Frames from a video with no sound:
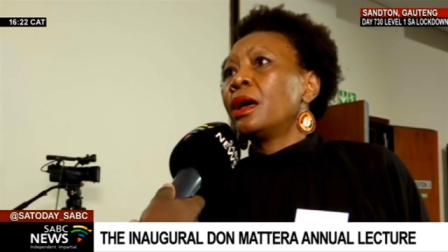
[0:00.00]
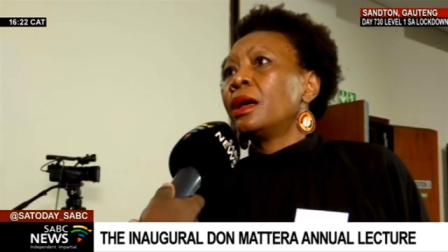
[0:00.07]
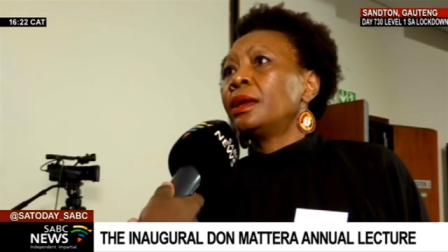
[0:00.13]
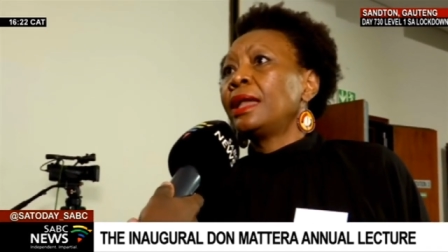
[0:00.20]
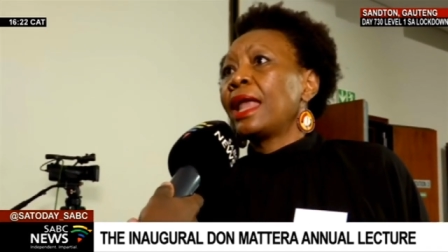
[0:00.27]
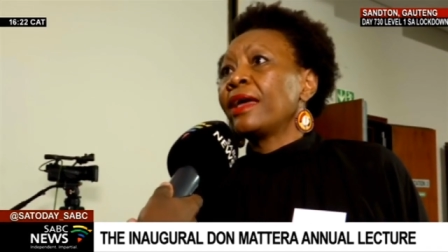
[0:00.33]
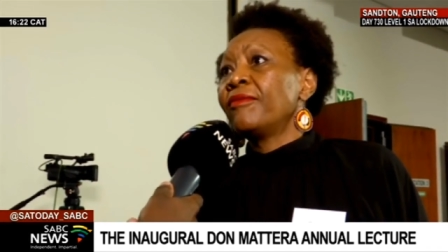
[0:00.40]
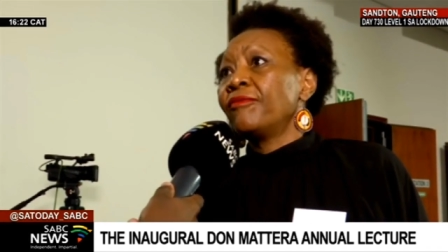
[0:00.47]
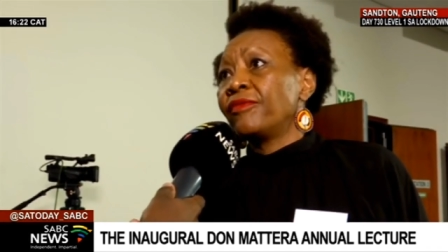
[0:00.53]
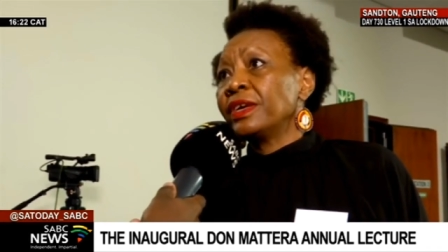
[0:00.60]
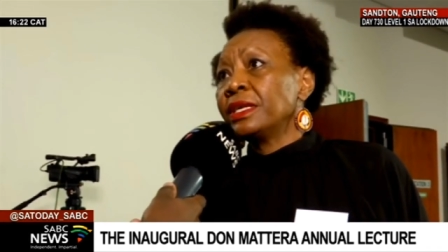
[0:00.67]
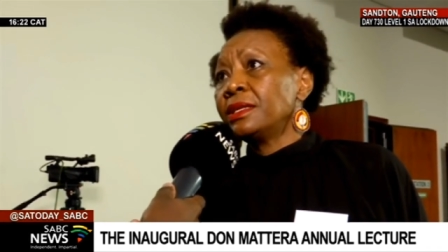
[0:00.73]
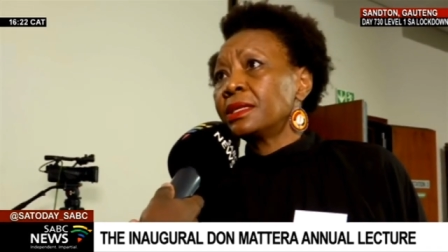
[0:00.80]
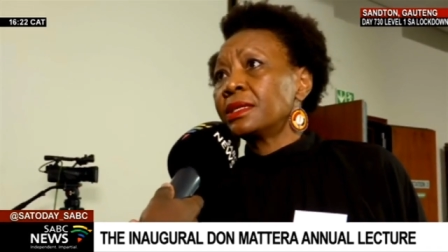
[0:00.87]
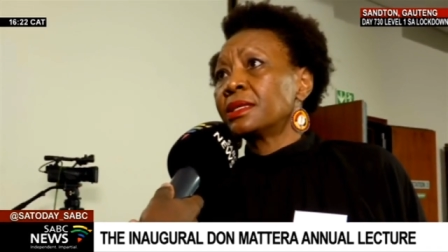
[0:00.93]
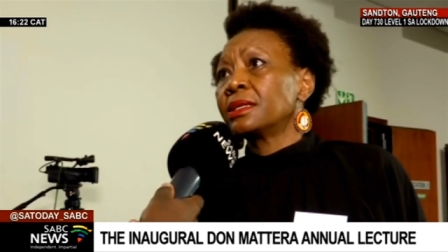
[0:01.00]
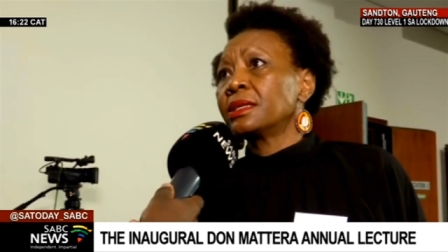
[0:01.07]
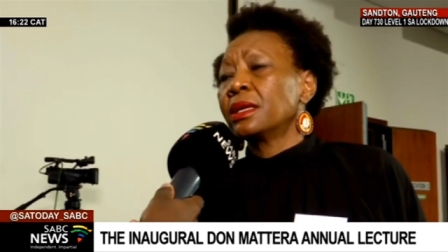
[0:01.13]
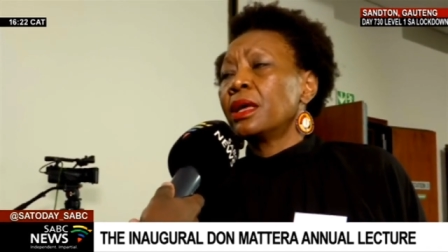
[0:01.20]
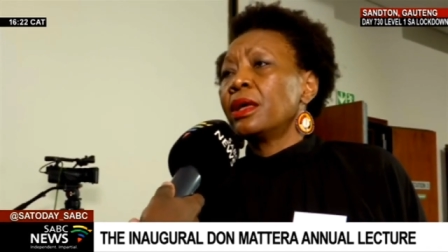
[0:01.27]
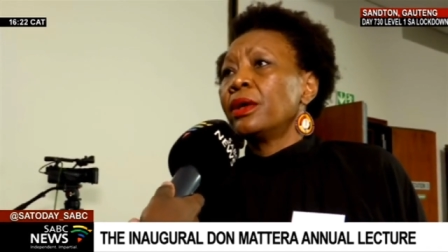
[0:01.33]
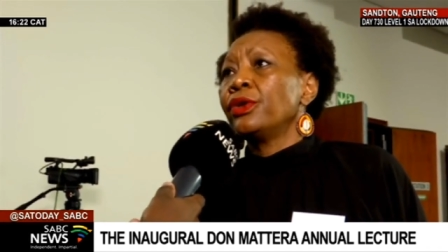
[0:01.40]
like WITS,
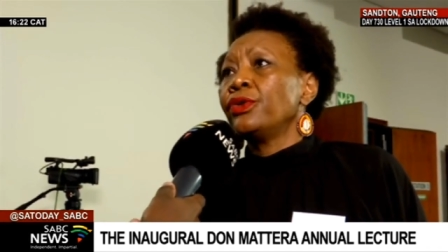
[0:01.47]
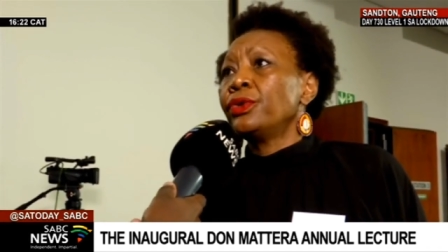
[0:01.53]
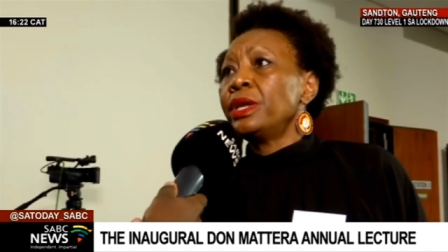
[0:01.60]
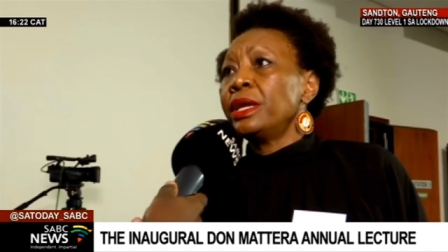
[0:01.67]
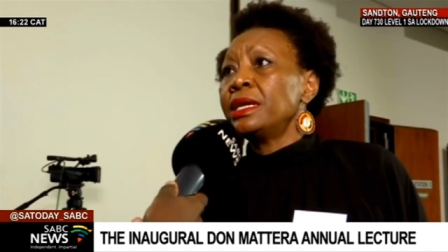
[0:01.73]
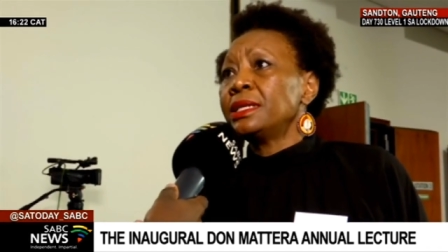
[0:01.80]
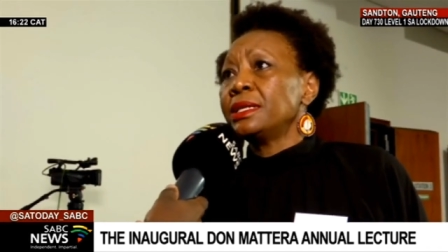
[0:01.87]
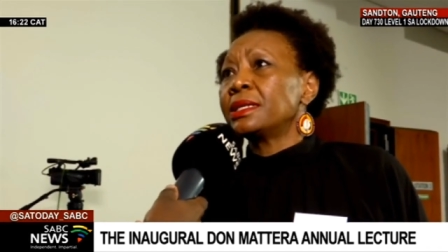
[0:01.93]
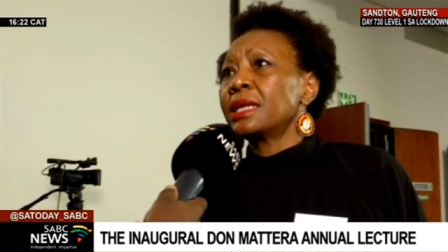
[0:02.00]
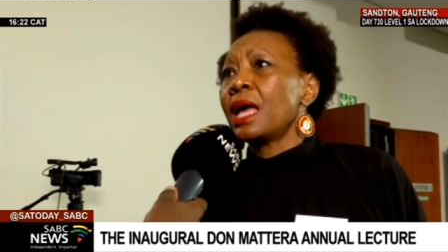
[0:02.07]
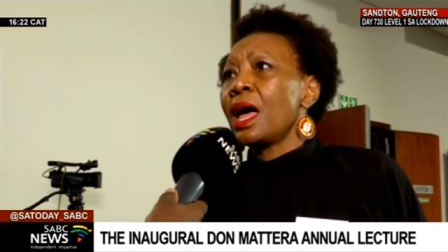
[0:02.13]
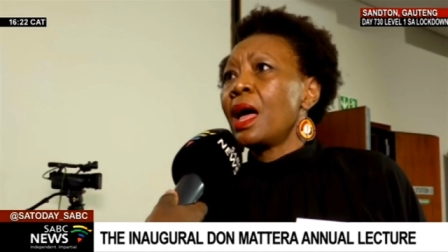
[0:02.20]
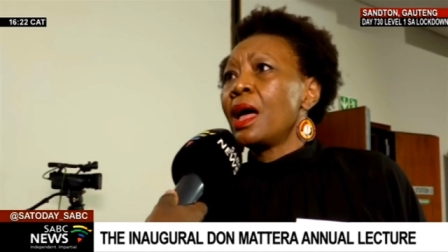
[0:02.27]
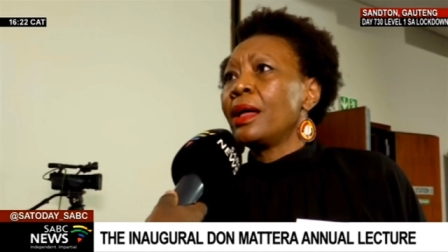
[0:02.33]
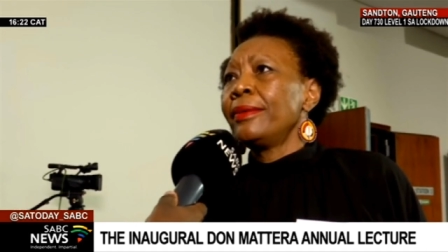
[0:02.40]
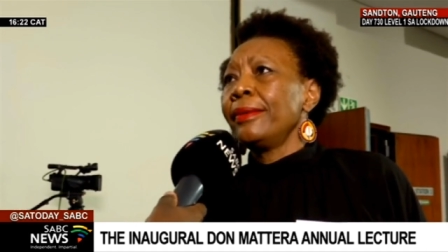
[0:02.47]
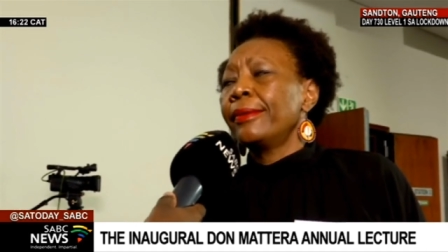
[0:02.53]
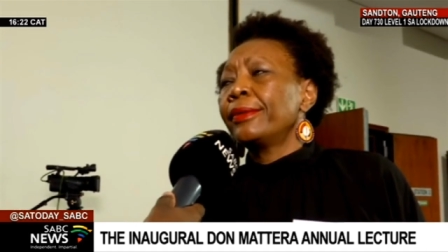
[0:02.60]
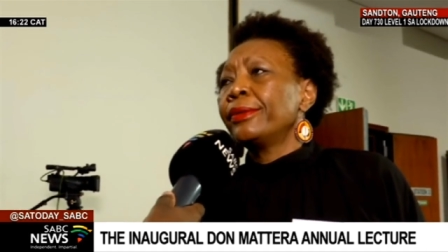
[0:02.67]
UNISA,